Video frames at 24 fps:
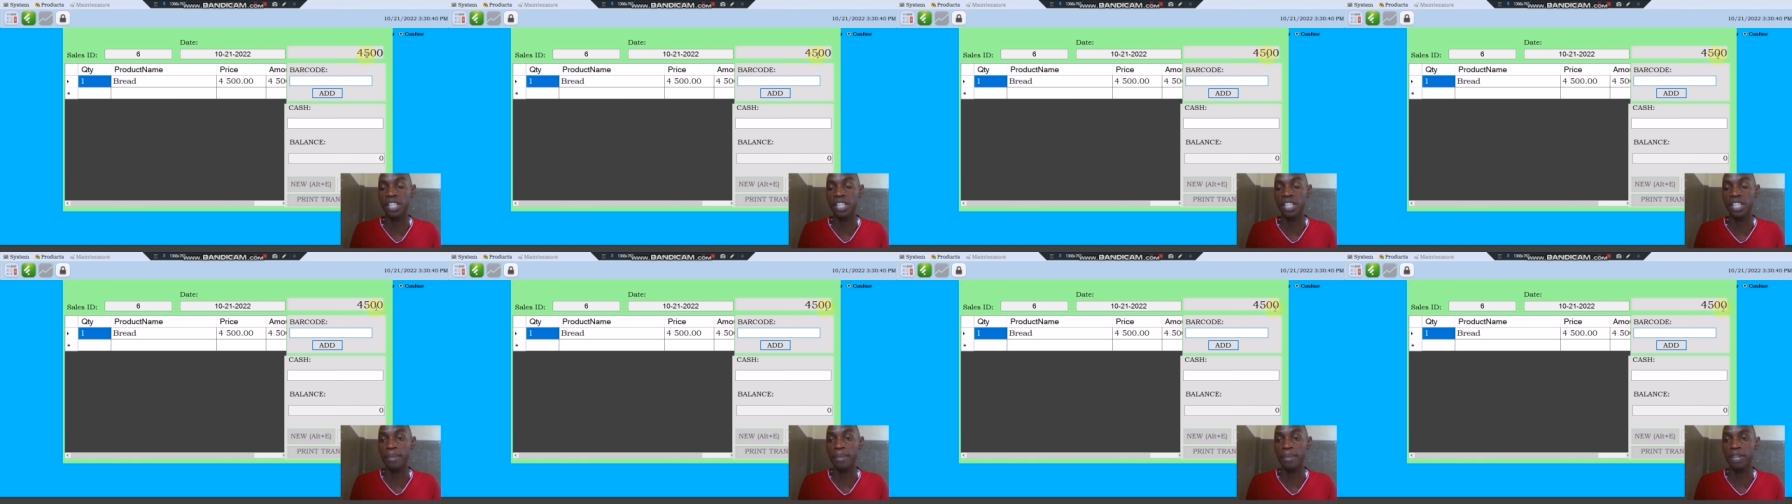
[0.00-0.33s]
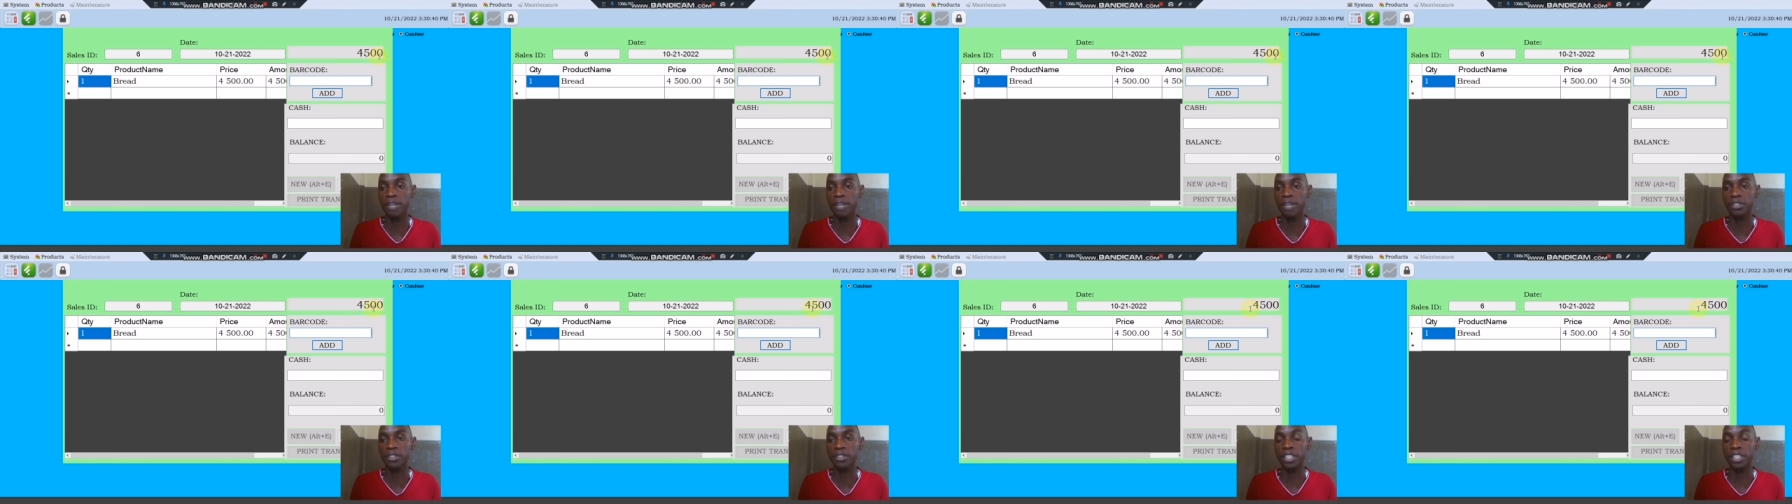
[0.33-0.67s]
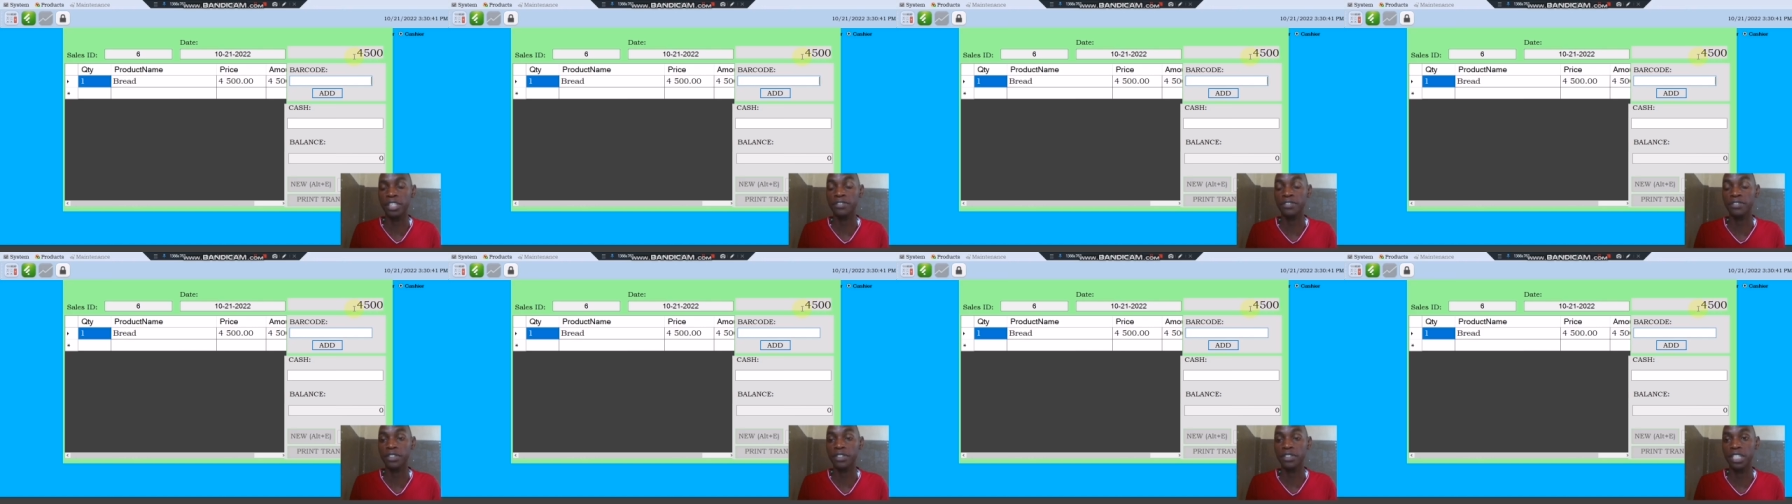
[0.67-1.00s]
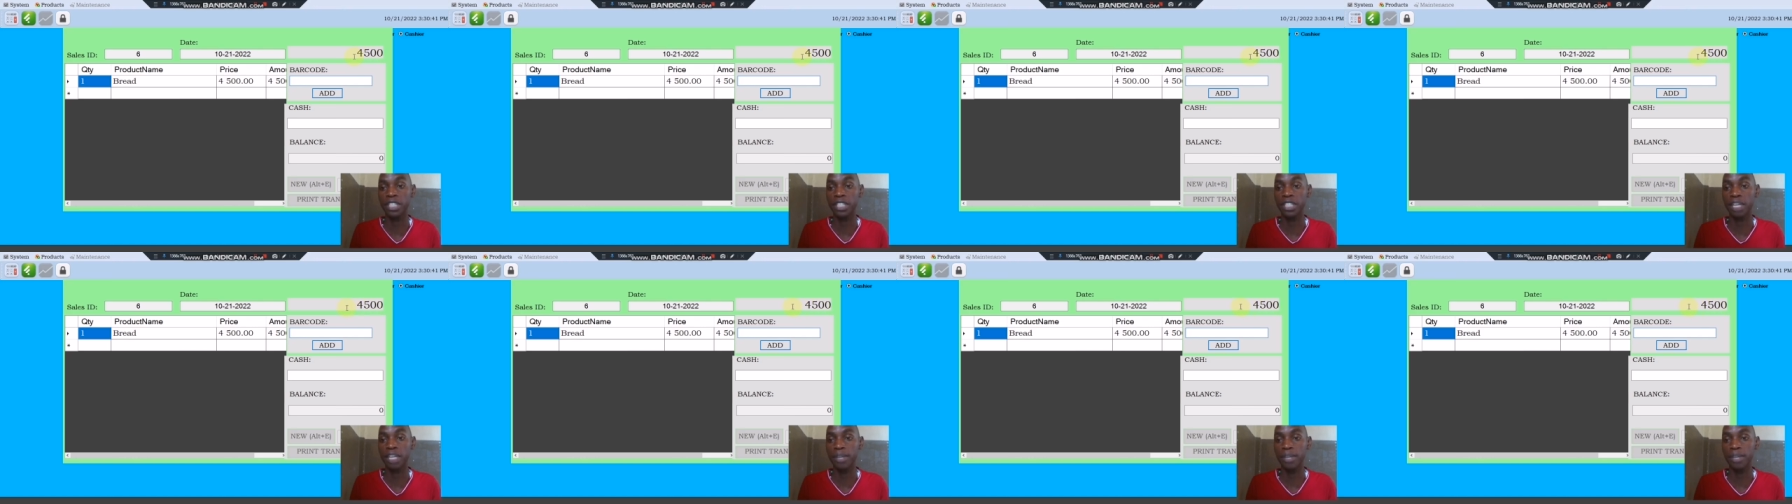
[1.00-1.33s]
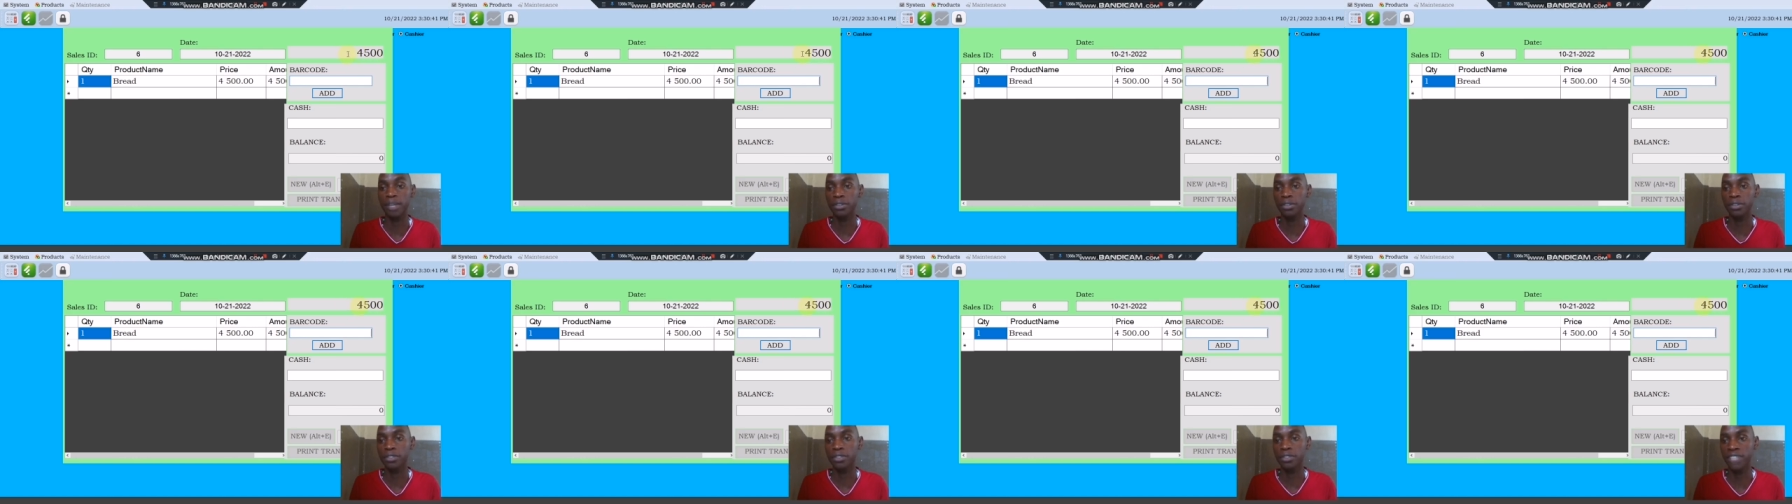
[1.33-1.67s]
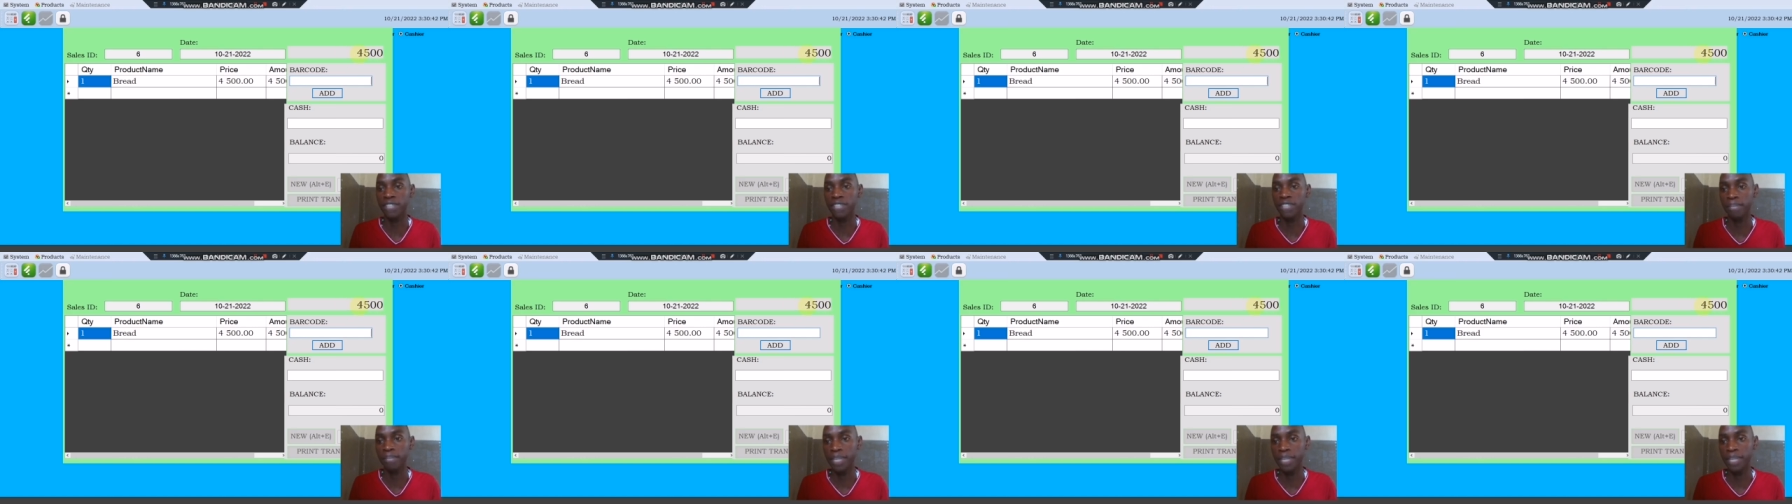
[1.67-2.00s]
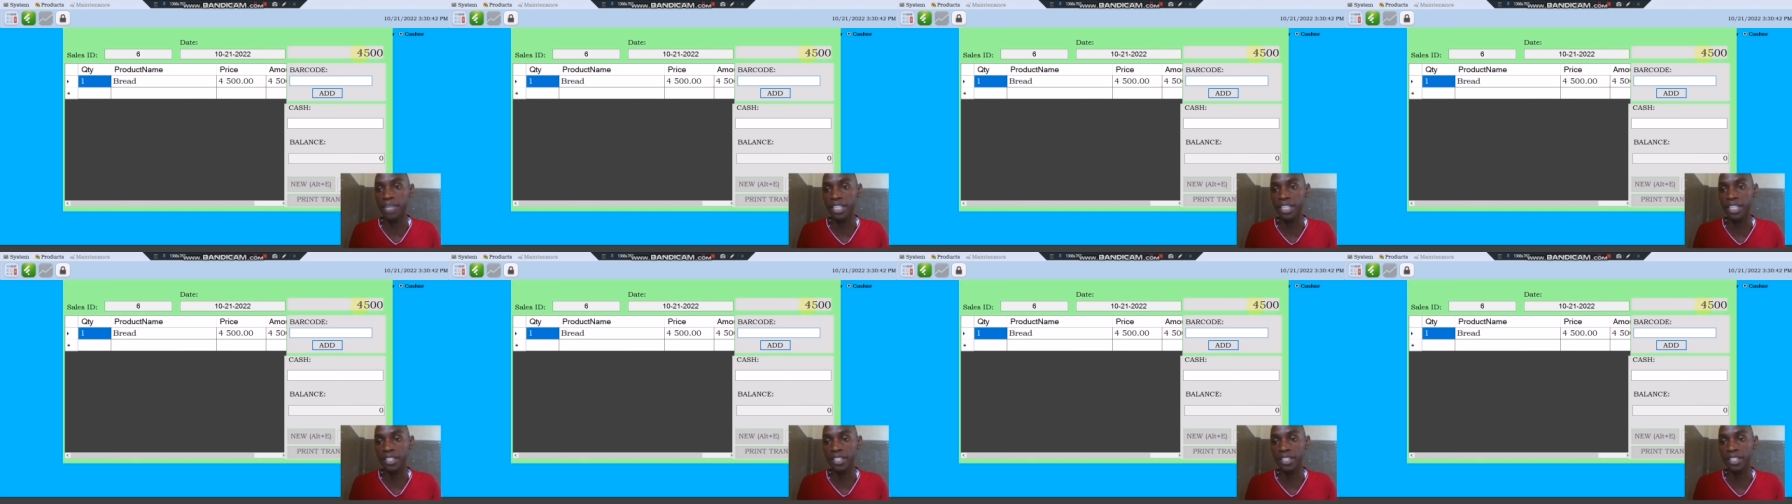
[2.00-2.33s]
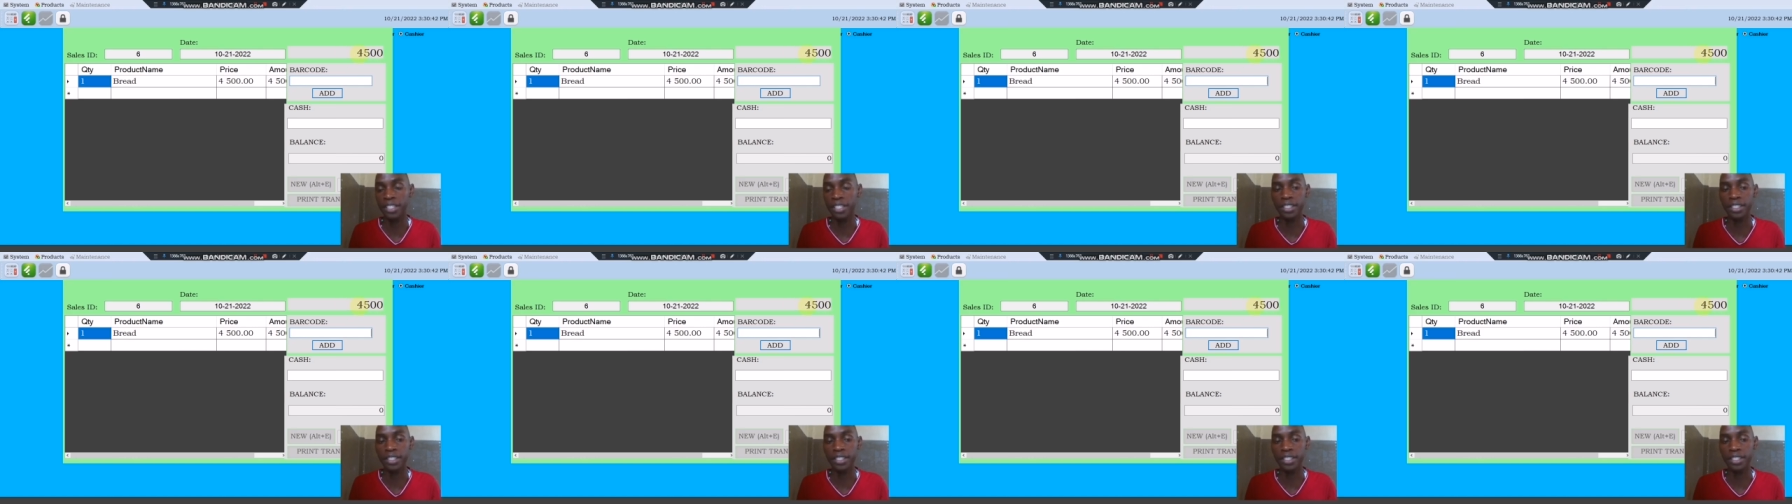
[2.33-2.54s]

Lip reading: the amount of the bread.